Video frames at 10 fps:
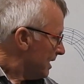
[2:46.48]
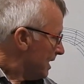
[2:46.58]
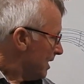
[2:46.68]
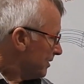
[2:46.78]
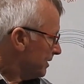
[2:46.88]

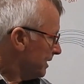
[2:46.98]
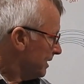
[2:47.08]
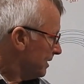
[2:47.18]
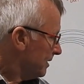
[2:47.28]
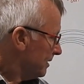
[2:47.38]
Out of the
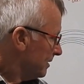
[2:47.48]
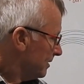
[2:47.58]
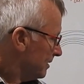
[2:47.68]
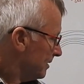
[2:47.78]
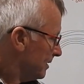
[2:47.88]

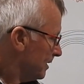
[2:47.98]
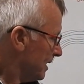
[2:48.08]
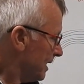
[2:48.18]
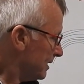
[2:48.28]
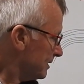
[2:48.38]

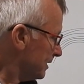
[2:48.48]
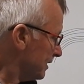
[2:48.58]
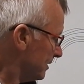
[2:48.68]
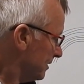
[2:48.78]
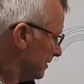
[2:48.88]

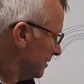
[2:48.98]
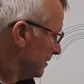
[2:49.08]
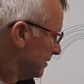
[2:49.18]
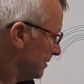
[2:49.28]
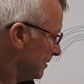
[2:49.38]
Arctic,
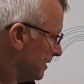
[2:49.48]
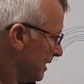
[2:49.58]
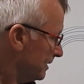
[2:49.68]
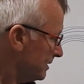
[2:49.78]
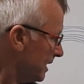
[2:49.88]

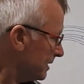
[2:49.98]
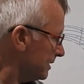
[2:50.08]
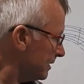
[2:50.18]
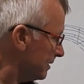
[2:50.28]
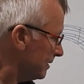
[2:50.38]

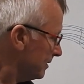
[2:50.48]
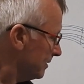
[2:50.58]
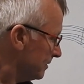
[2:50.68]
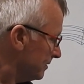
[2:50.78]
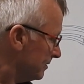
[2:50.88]
Antarctic,
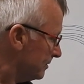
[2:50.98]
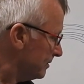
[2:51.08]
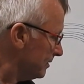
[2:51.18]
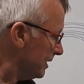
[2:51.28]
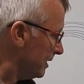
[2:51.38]

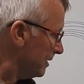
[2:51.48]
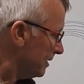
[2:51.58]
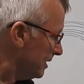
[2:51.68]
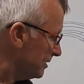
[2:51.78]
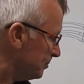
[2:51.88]
to there.
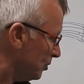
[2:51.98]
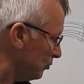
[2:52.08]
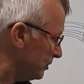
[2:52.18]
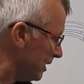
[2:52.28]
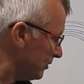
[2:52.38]
It's
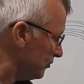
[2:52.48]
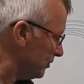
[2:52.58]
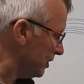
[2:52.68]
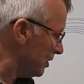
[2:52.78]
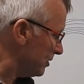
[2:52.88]
pulled down through
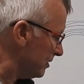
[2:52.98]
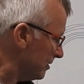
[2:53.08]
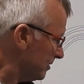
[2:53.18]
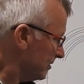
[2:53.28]
the earth.